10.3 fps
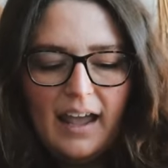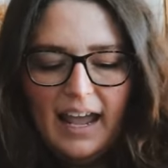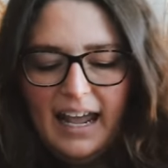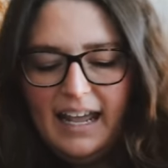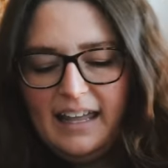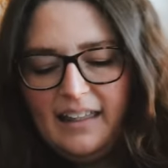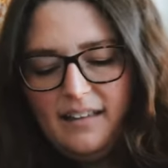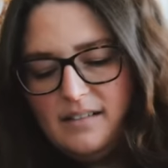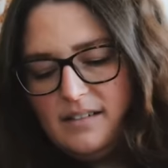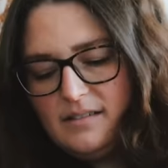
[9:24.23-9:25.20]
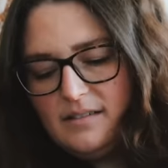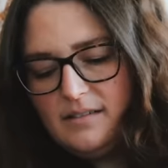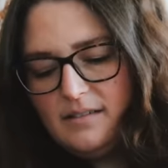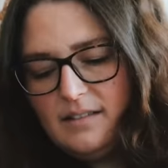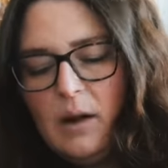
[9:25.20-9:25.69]
And
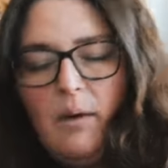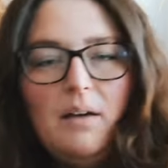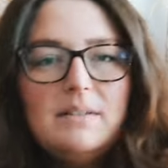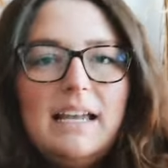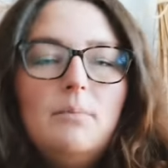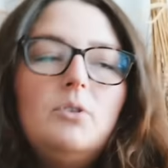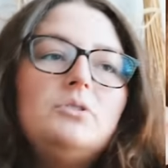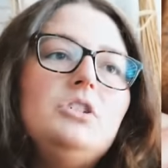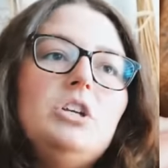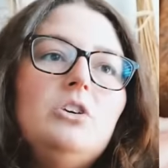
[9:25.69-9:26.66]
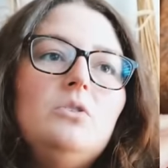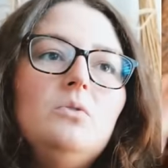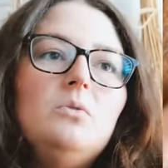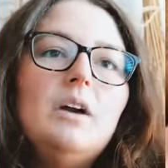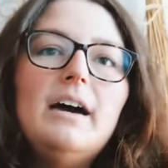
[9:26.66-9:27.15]
that way I was able
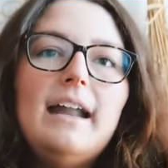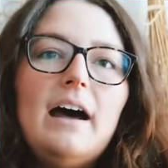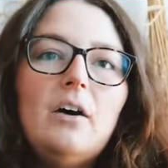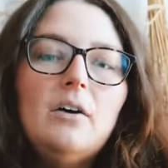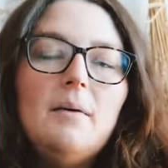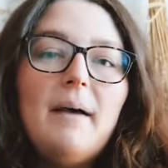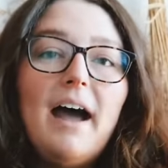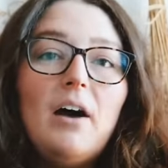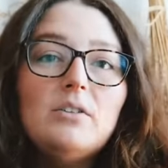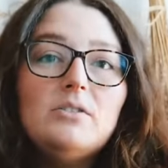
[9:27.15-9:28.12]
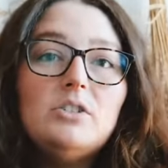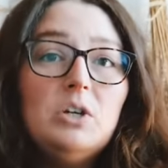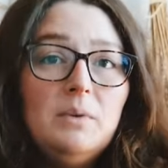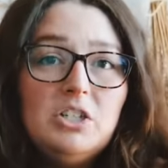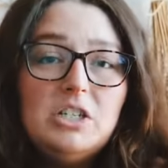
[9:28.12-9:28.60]
to cut out about
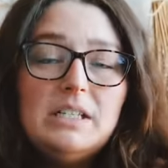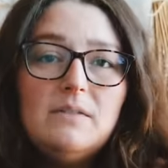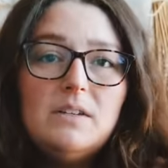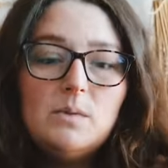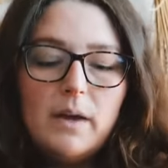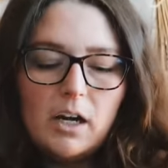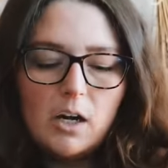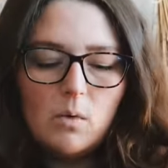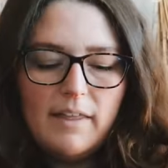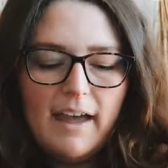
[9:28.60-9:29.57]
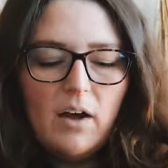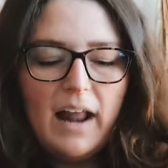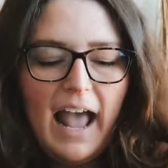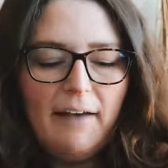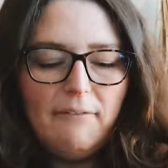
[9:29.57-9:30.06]
2 inches of the sweater without
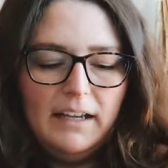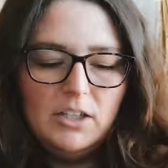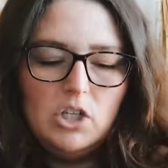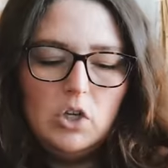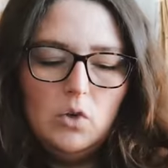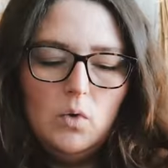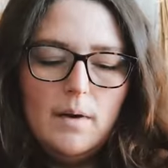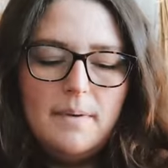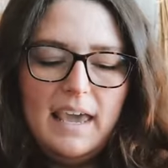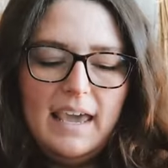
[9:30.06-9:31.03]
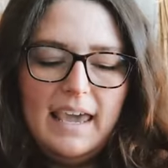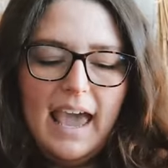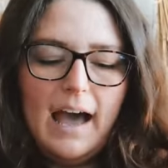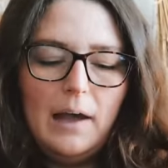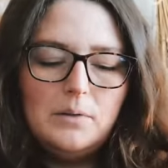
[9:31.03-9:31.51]
having to pick
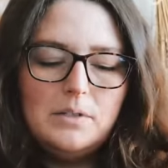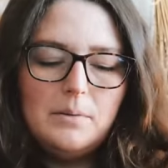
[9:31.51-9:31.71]
out